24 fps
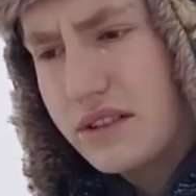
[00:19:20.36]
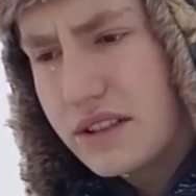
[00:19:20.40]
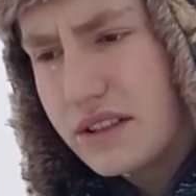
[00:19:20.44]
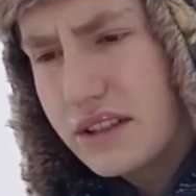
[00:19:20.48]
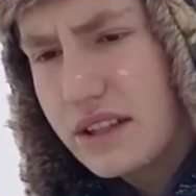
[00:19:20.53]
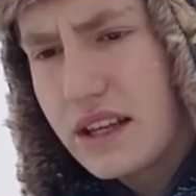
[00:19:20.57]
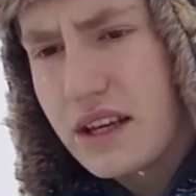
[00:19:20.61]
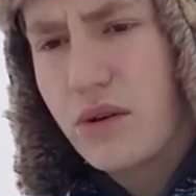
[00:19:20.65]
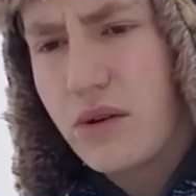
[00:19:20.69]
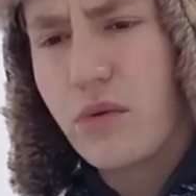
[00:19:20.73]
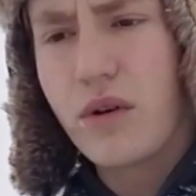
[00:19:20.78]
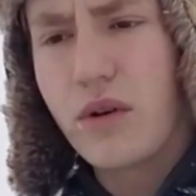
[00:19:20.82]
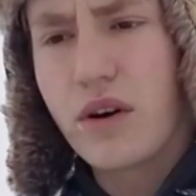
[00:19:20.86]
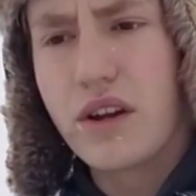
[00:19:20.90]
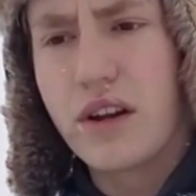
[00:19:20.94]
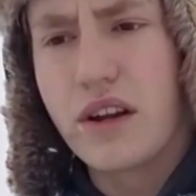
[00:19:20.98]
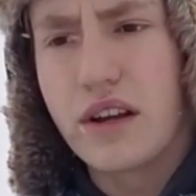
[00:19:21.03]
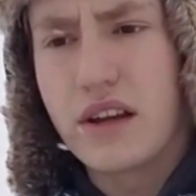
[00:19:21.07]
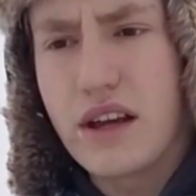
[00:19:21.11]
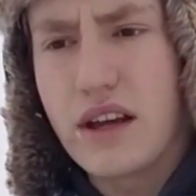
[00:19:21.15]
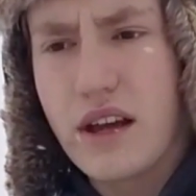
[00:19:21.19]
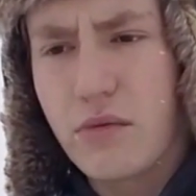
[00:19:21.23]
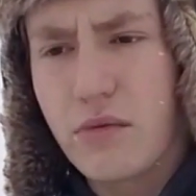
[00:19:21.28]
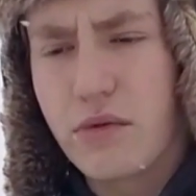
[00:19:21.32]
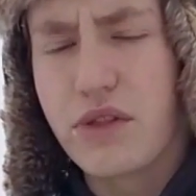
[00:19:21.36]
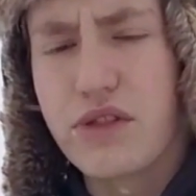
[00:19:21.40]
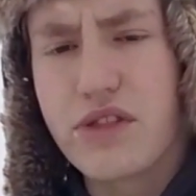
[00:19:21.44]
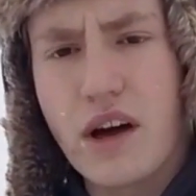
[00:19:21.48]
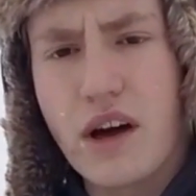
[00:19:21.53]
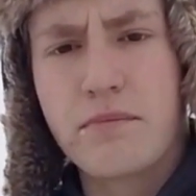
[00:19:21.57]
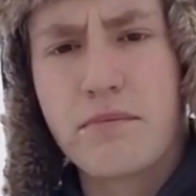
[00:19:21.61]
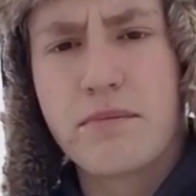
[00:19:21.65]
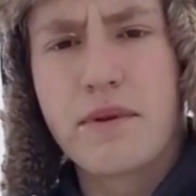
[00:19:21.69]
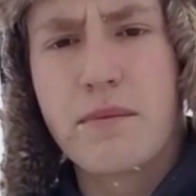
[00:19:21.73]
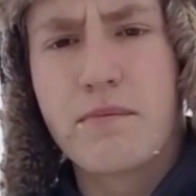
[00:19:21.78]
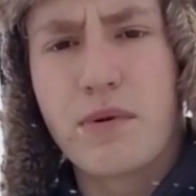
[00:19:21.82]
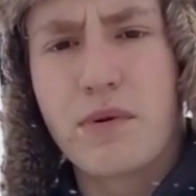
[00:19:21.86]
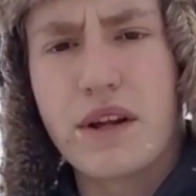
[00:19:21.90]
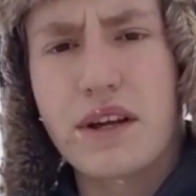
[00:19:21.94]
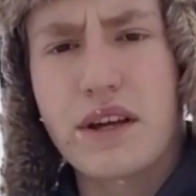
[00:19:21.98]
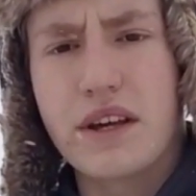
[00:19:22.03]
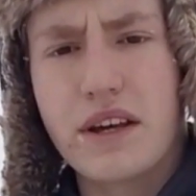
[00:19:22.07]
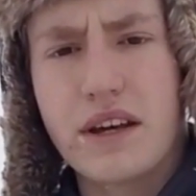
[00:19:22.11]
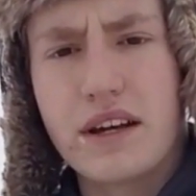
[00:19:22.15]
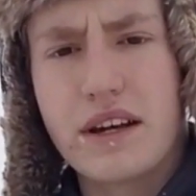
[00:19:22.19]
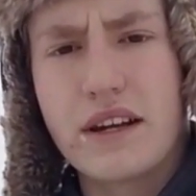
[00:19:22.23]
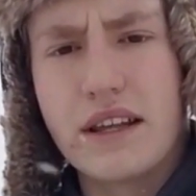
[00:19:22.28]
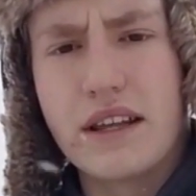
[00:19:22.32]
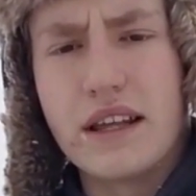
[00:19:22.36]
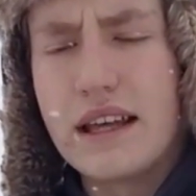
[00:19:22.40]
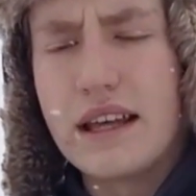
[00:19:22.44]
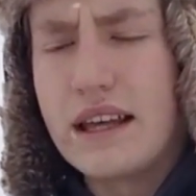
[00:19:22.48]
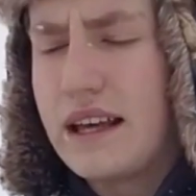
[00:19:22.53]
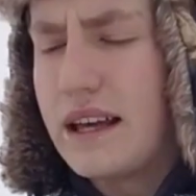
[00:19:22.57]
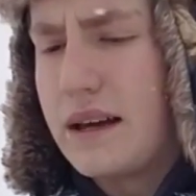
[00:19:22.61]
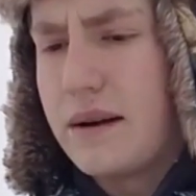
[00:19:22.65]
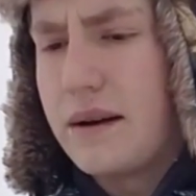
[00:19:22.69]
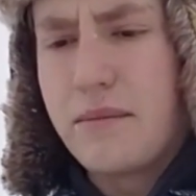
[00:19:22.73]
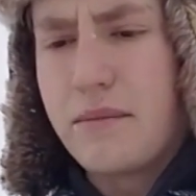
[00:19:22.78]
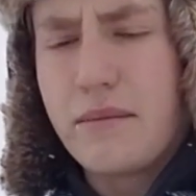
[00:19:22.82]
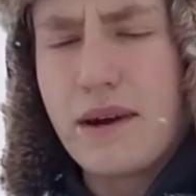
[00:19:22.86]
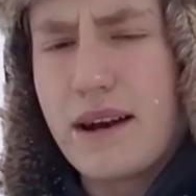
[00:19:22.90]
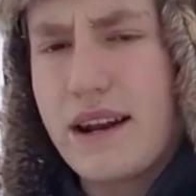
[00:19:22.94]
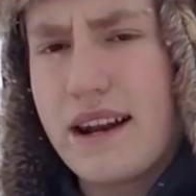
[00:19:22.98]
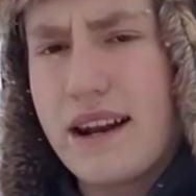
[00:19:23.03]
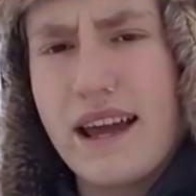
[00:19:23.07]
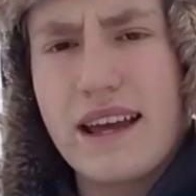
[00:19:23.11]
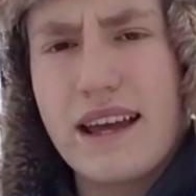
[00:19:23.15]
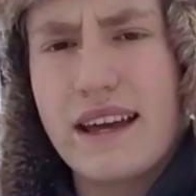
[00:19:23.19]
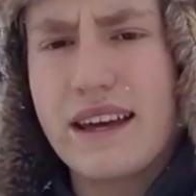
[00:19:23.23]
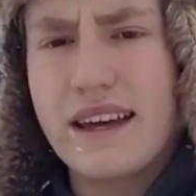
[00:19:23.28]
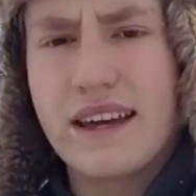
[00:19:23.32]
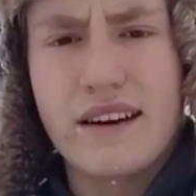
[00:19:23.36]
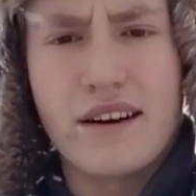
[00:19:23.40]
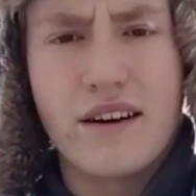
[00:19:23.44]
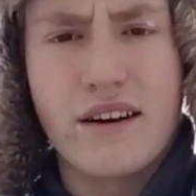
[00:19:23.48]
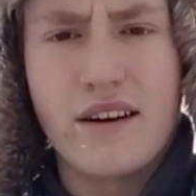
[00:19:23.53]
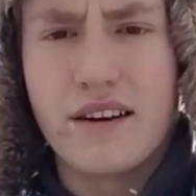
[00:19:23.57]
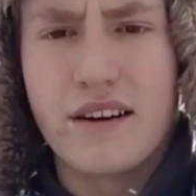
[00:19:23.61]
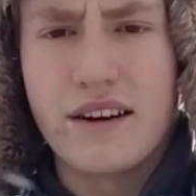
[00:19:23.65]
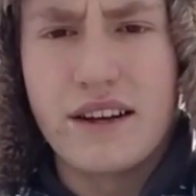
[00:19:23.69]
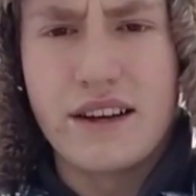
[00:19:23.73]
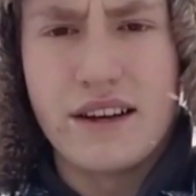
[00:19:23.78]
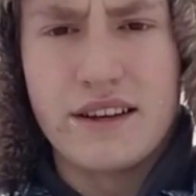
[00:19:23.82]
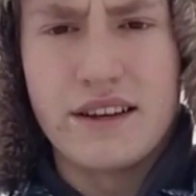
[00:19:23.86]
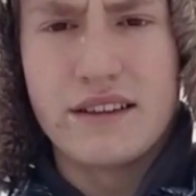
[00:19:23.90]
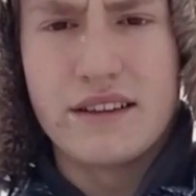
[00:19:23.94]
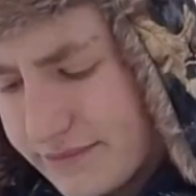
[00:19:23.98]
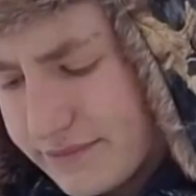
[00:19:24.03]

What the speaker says: it would thump you pretty good, but it ain't gonna hurt you.